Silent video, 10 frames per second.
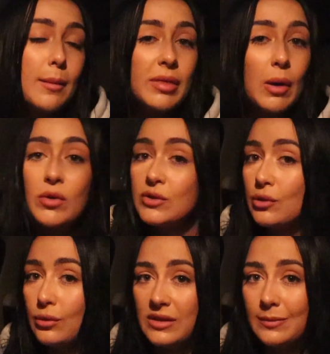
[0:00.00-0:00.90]
But there was
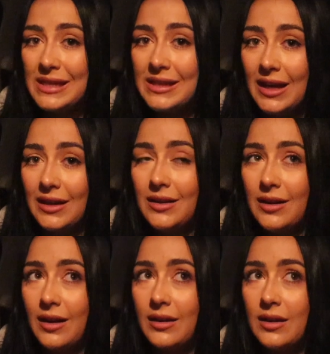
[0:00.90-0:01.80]
talks of me staying another
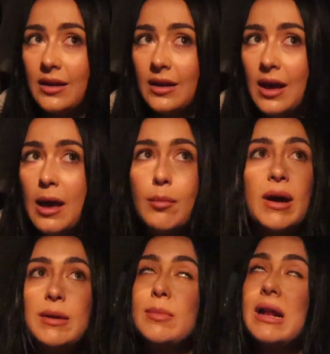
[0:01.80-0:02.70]
night, but
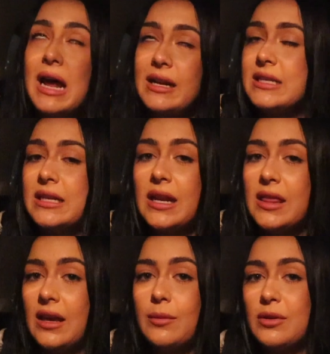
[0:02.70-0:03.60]
I'm glad I didn't. I
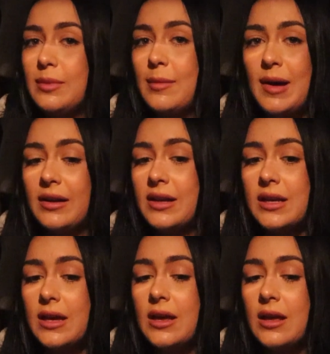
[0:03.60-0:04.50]
think it would have been a bad
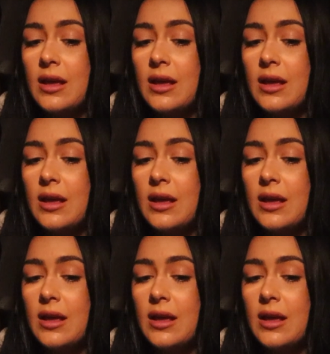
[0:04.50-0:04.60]
idea.